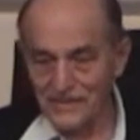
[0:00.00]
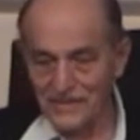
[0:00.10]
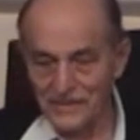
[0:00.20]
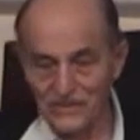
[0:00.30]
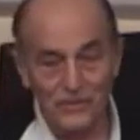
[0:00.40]

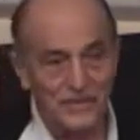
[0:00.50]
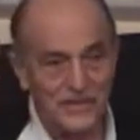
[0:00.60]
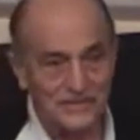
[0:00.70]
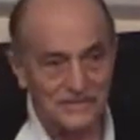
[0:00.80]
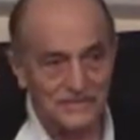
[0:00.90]
the
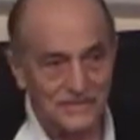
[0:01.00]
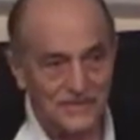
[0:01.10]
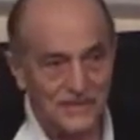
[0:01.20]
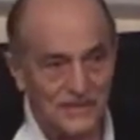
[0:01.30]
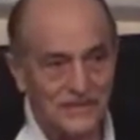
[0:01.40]

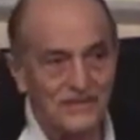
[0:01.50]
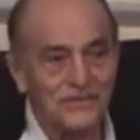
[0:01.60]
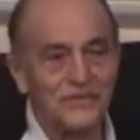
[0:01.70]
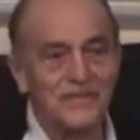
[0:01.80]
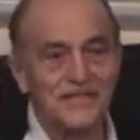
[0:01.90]
humanisms
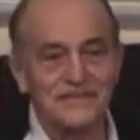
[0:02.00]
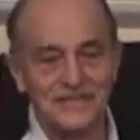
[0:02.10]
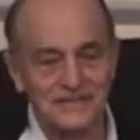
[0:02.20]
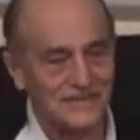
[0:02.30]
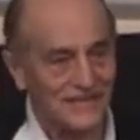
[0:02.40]

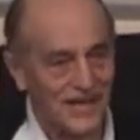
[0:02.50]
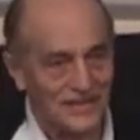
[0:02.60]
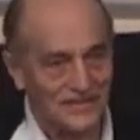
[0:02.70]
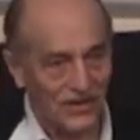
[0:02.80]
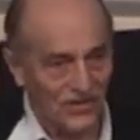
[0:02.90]
humanistic
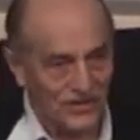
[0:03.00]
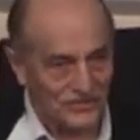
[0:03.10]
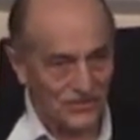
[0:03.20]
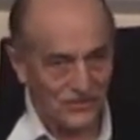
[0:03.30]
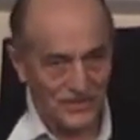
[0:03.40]
societies
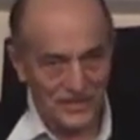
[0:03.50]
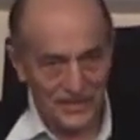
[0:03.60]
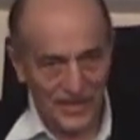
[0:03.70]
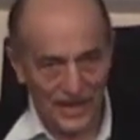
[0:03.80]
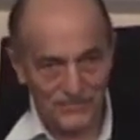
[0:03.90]
also
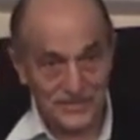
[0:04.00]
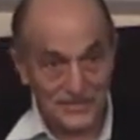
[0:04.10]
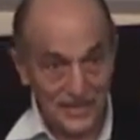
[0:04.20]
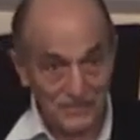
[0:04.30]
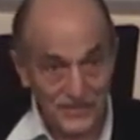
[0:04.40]
have the
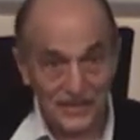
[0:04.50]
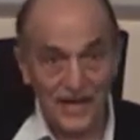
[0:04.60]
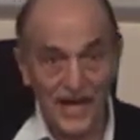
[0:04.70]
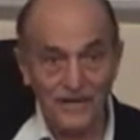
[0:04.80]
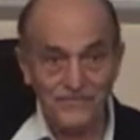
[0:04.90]
same thing,
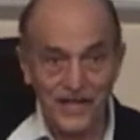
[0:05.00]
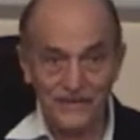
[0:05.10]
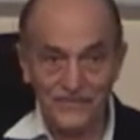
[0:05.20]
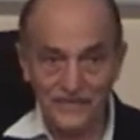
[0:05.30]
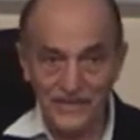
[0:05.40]
a half-life.